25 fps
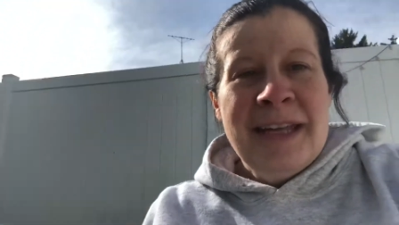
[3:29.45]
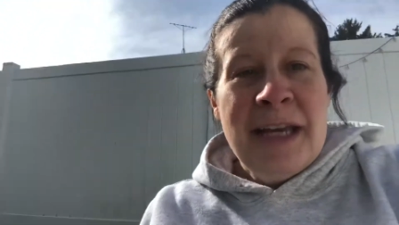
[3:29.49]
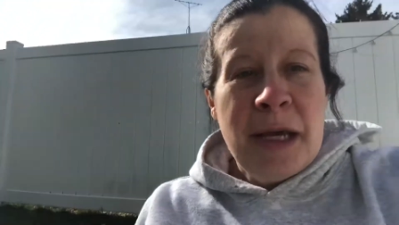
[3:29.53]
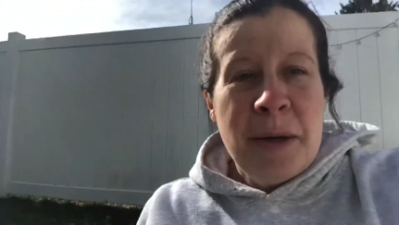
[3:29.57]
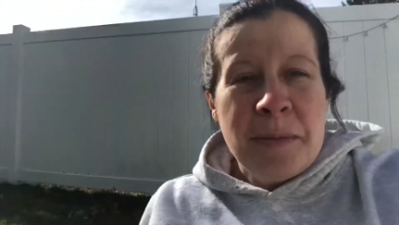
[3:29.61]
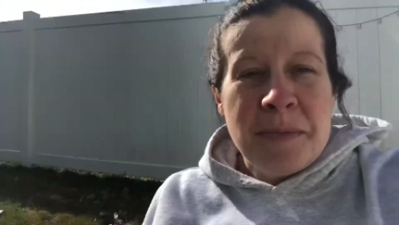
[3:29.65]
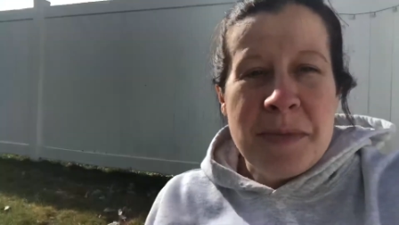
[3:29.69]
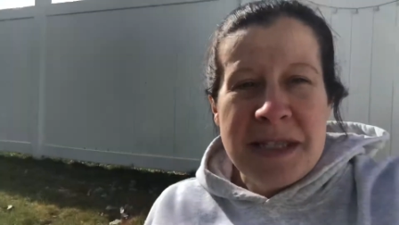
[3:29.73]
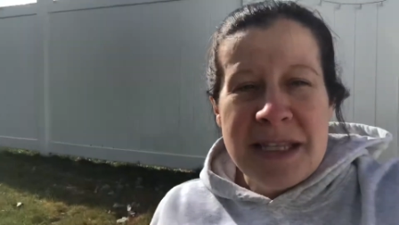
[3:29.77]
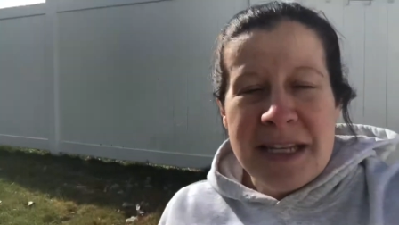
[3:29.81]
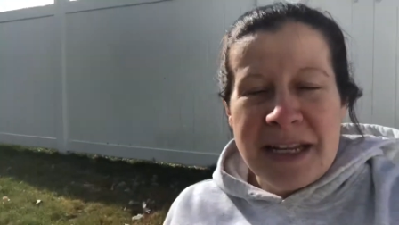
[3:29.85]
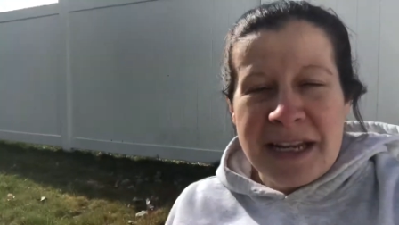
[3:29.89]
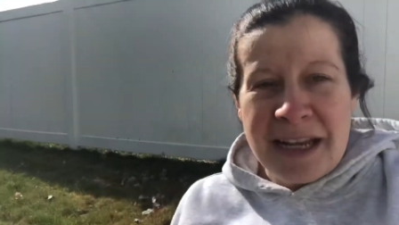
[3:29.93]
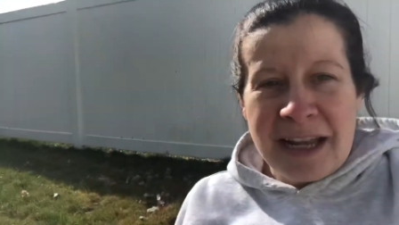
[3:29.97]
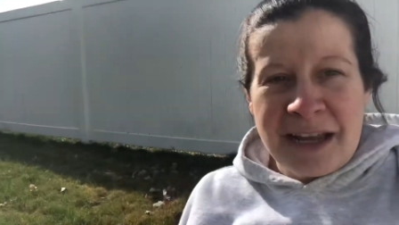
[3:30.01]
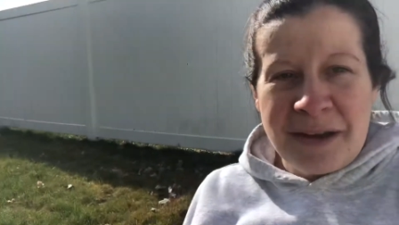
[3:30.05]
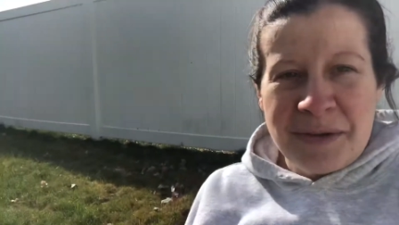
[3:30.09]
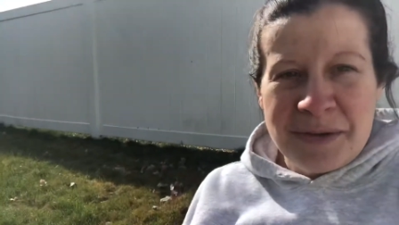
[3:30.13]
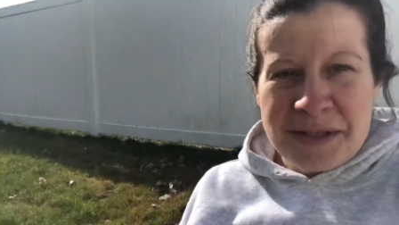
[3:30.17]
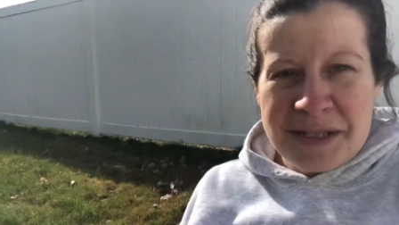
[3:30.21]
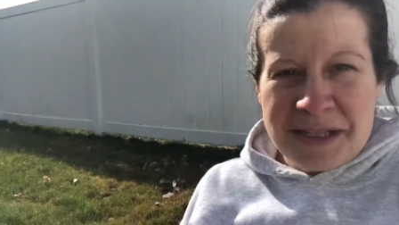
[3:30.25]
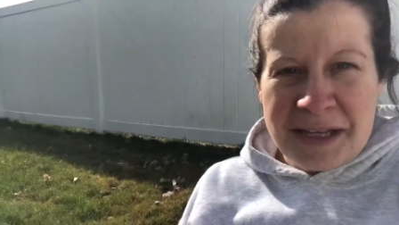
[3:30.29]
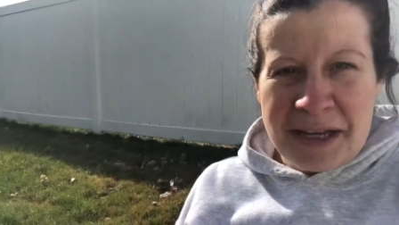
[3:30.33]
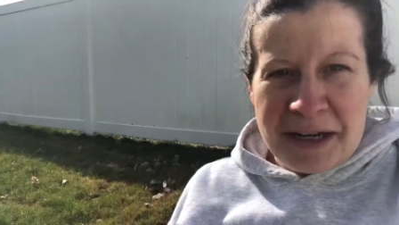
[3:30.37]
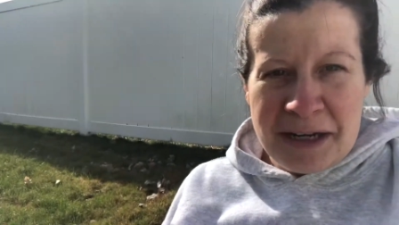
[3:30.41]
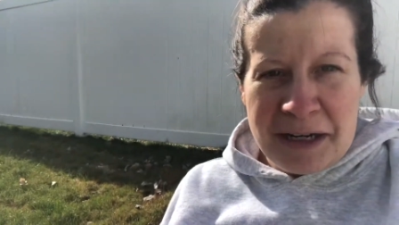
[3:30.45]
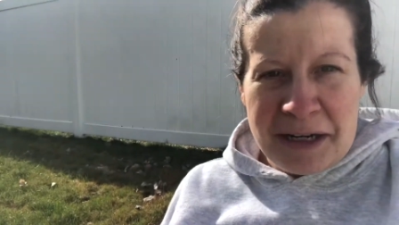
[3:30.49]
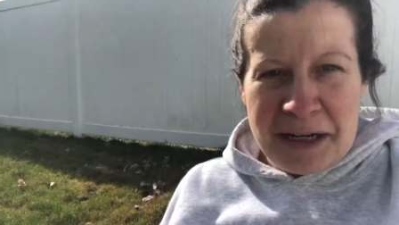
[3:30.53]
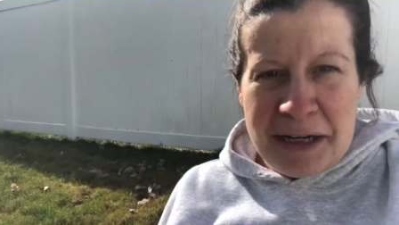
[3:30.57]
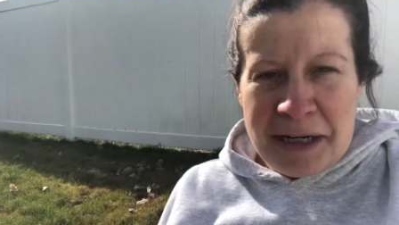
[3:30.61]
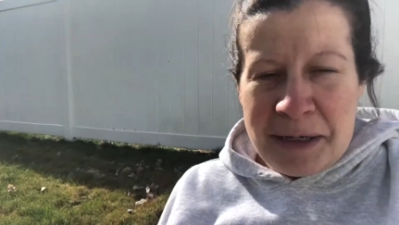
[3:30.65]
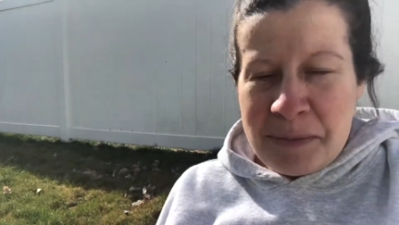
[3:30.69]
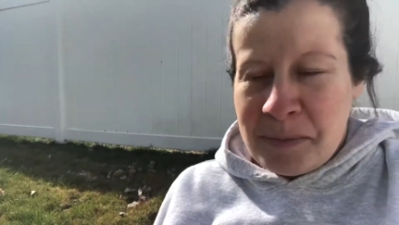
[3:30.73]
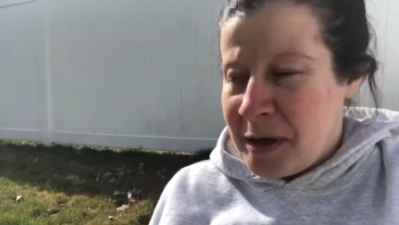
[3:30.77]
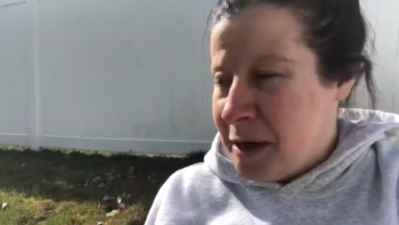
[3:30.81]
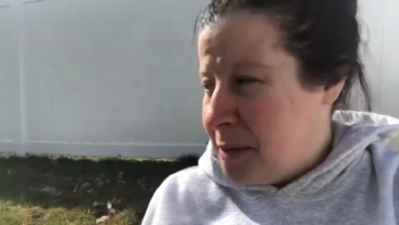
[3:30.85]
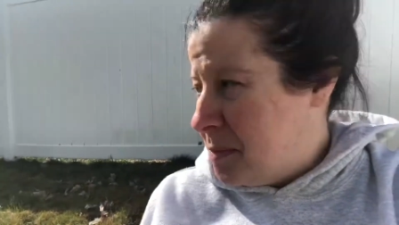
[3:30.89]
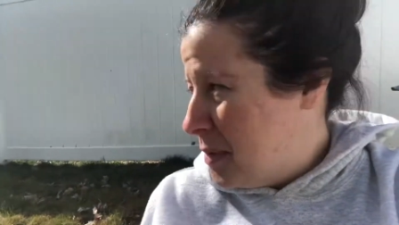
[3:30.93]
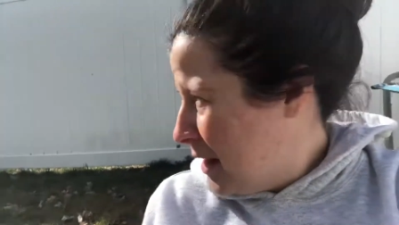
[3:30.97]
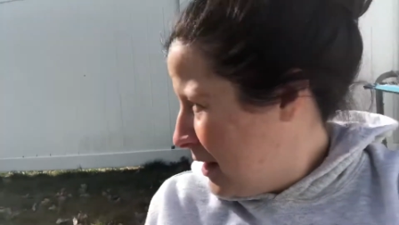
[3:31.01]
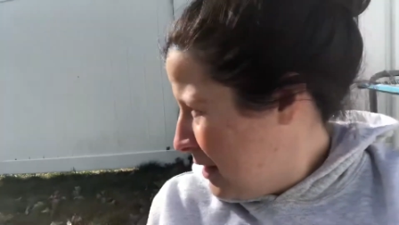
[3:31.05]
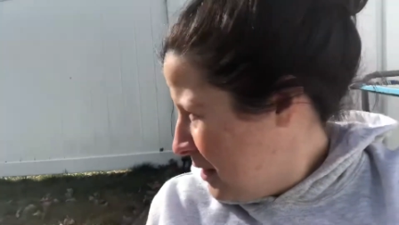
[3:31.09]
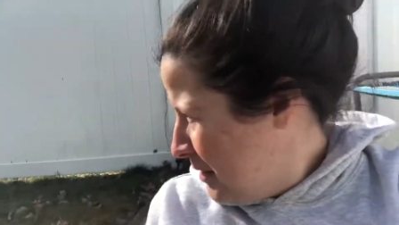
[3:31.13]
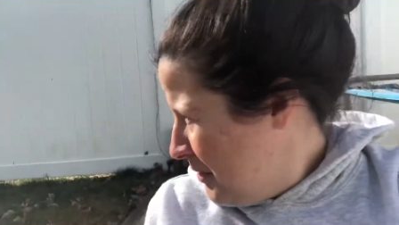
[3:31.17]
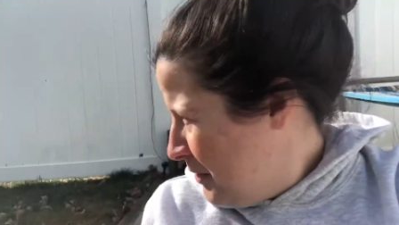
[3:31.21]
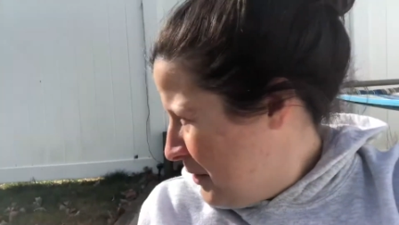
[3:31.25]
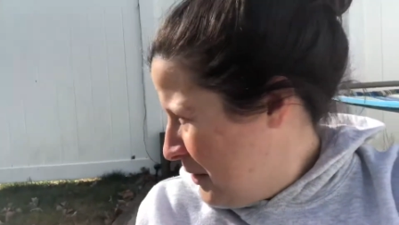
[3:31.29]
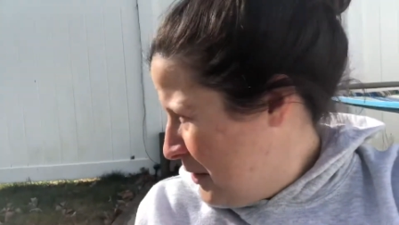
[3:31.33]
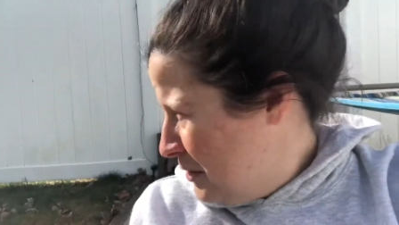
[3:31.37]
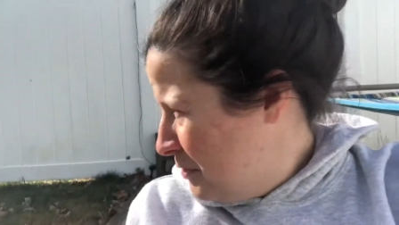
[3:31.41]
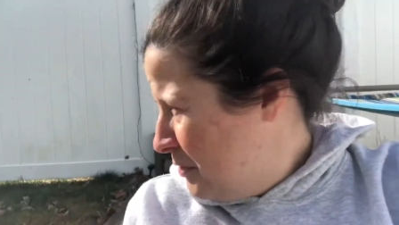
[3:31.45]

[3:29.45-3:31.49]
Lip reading: I'm sitting outside in my backyard.